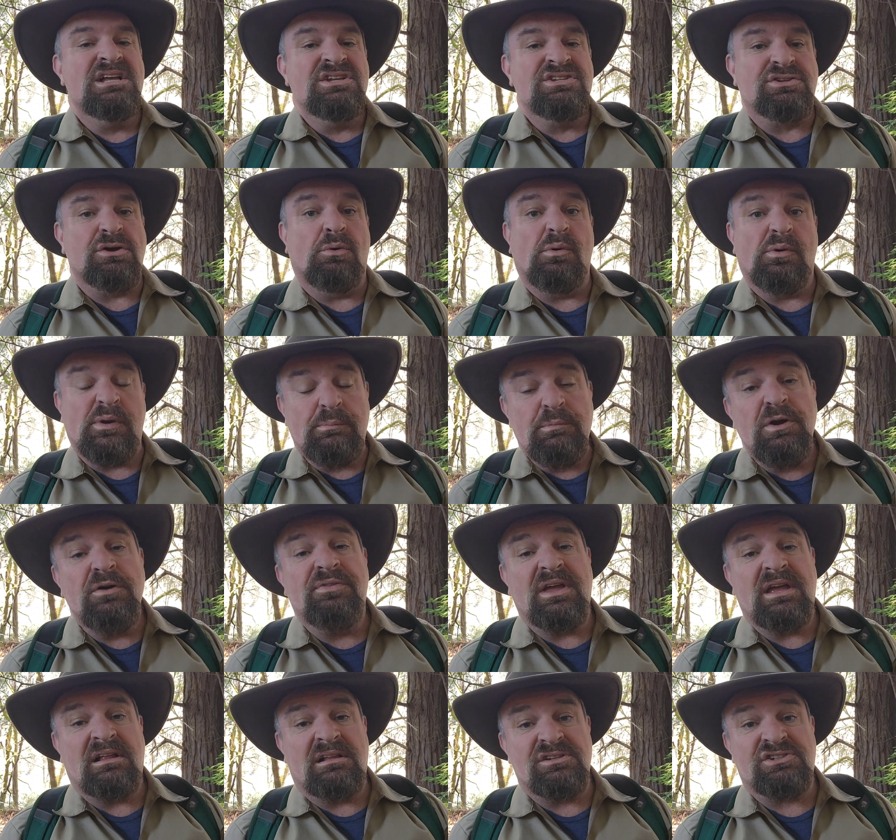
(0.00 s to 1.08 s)
So when we remove
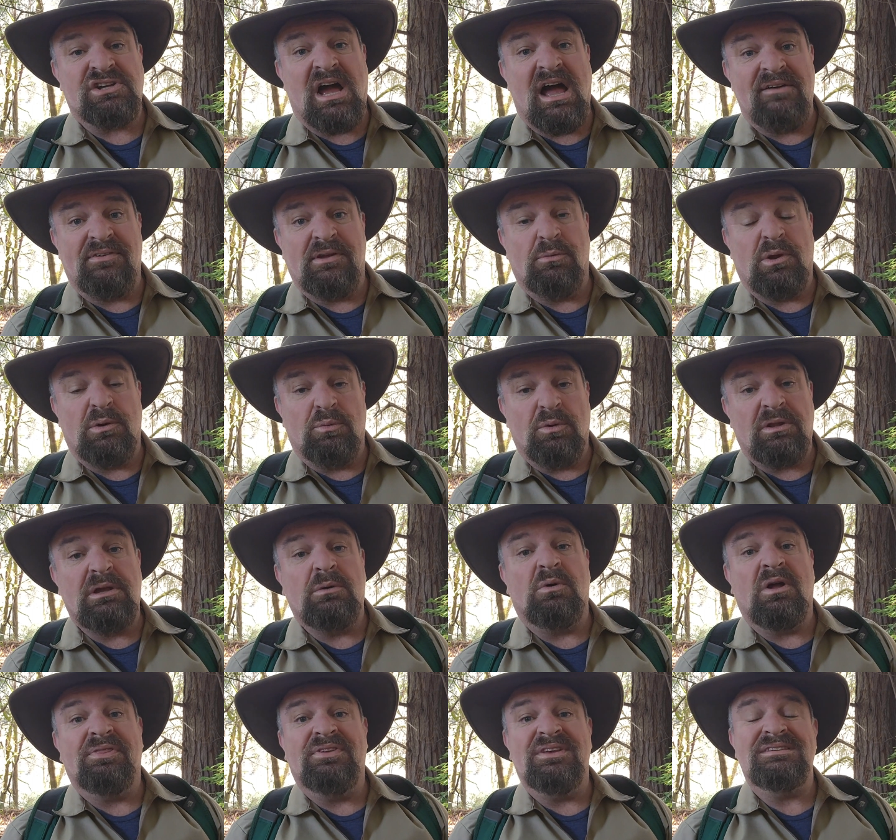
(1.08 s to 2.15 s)
the English ivy, we really
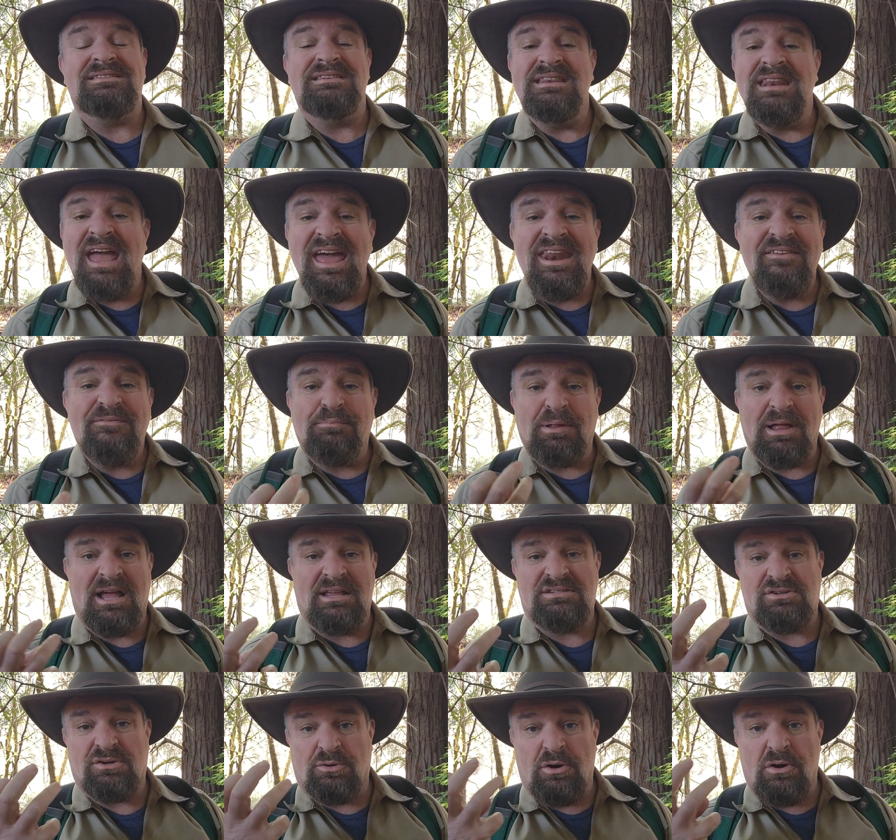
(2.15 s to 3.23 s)
want these native
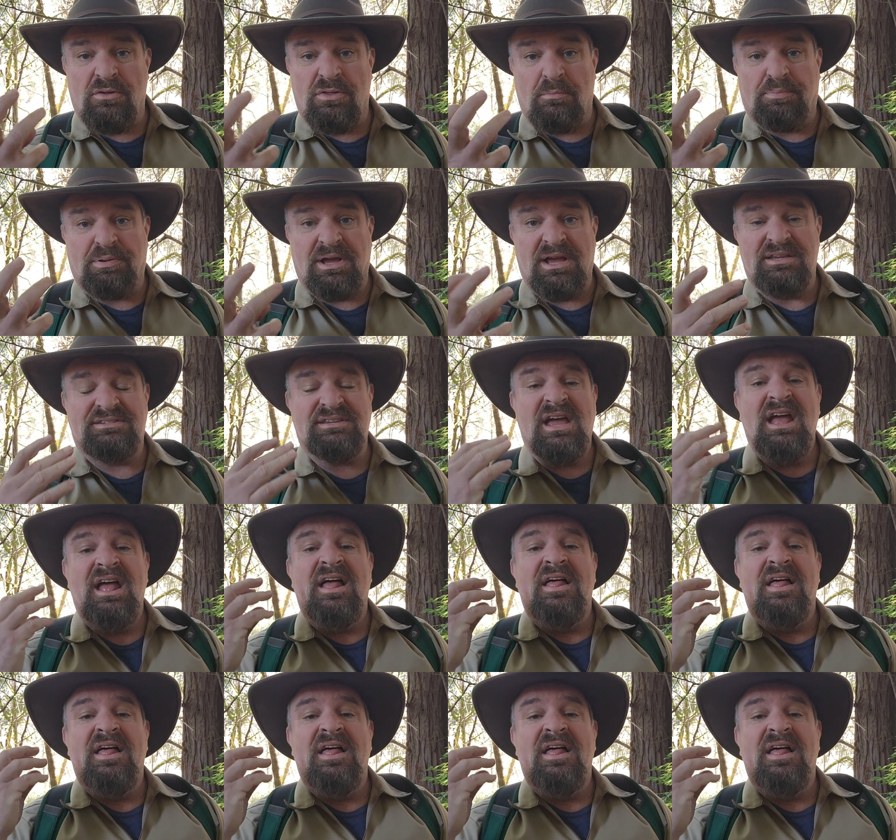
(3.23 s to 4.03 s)
plants to grow in their place